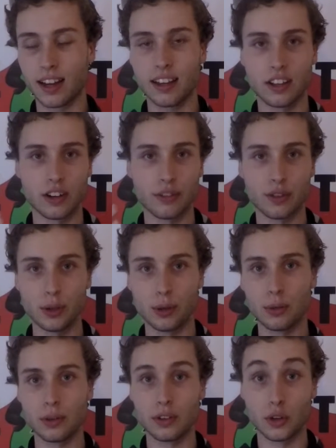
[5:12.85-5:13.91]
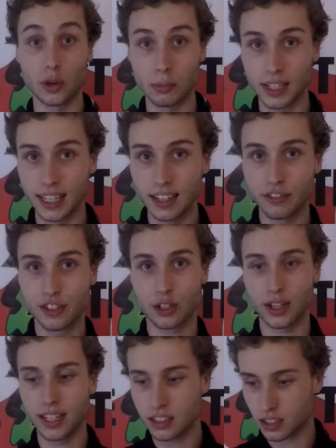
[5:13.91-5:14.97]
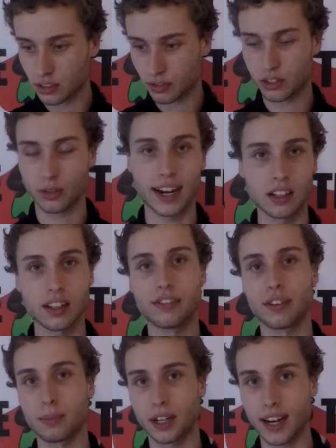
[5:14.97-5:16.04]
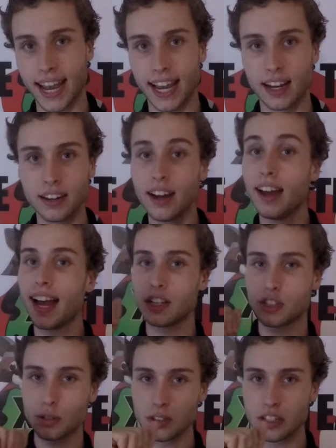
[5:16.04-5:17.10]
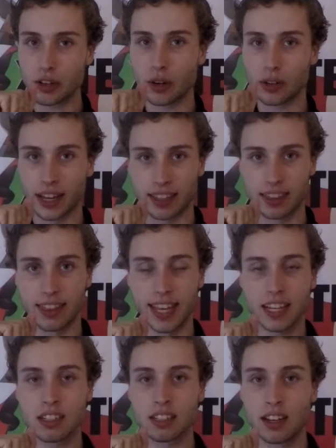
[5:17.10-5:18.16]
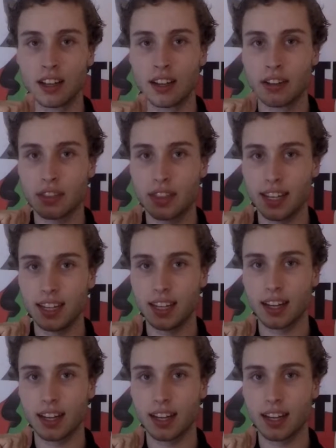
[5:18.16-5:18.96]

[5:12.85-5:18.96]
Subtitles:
if you normally give treats directly from your hand, as soon as you go like this, the